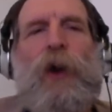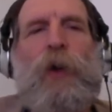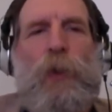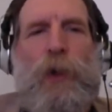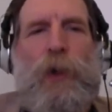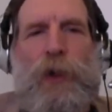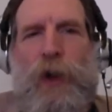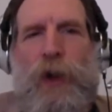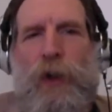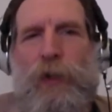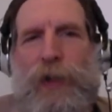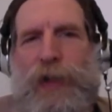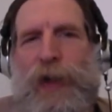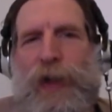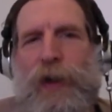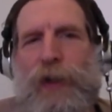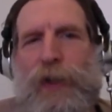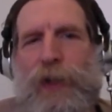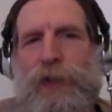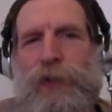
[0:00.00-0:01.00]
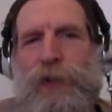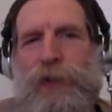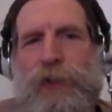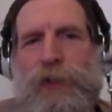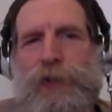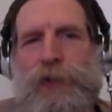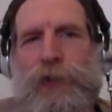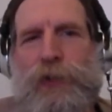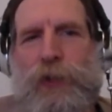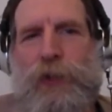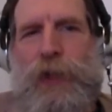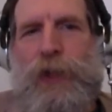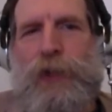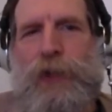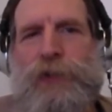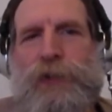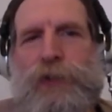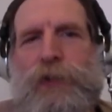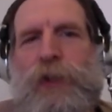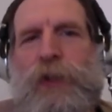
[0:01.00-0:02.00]
were going out into the
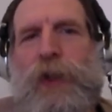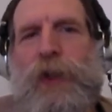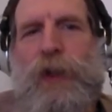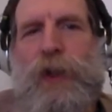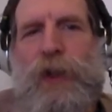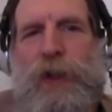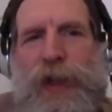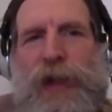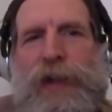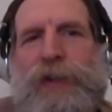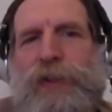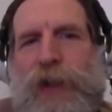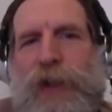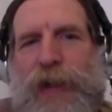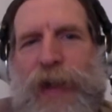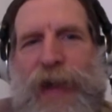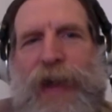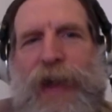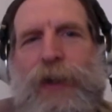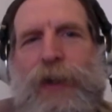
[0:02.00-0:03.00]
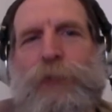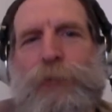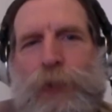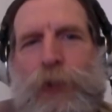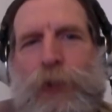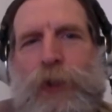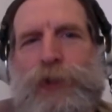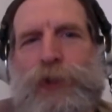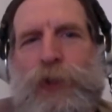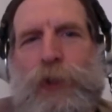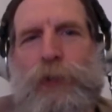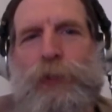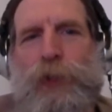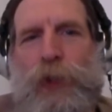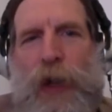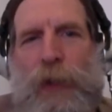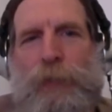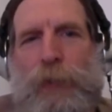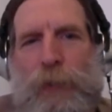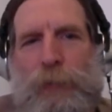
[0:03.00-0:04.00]
streets collecting handfuls of
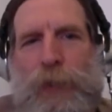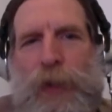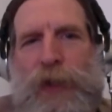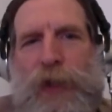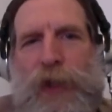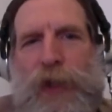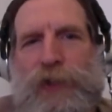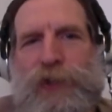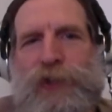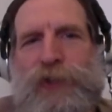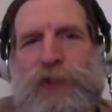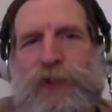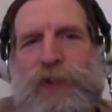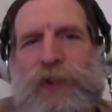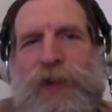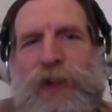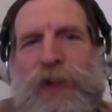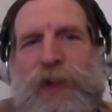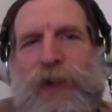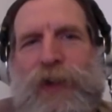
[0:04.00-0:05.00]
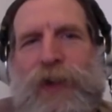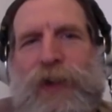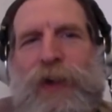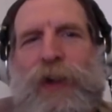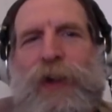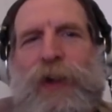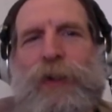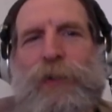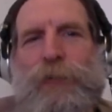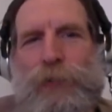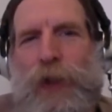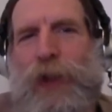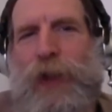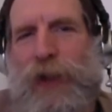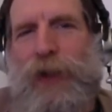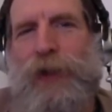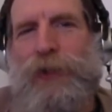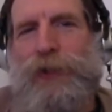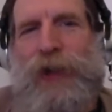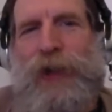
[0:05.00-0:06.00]
rubber bullets,
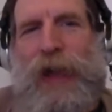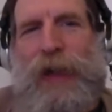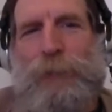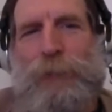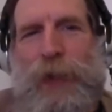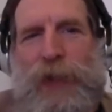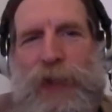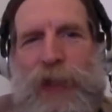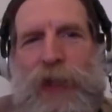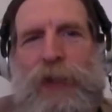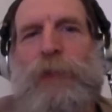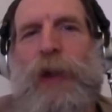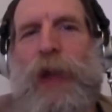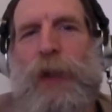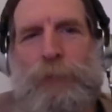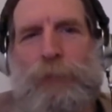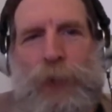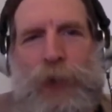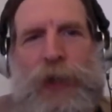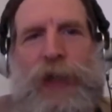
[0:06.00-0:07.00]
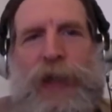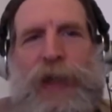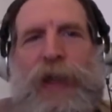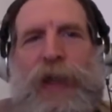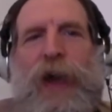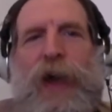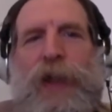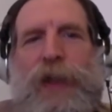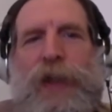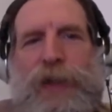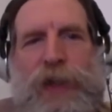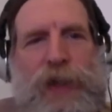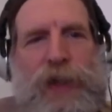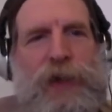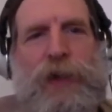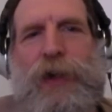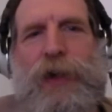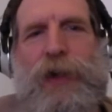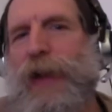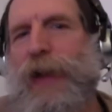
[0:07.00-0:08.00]
videotaping them and putting it out on the
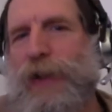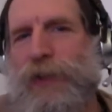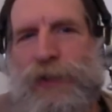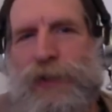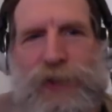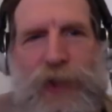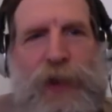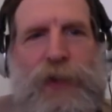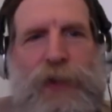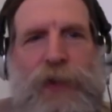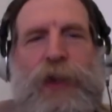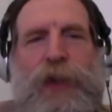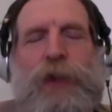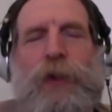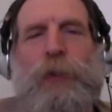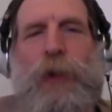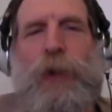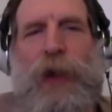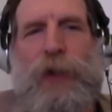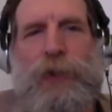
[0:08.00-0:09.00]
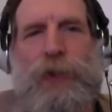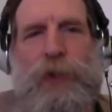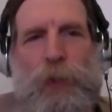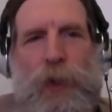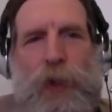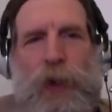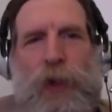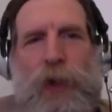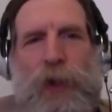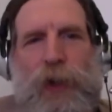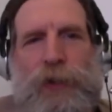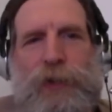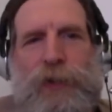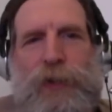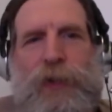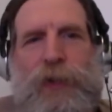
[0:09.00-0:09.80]
internet and sending it around the world.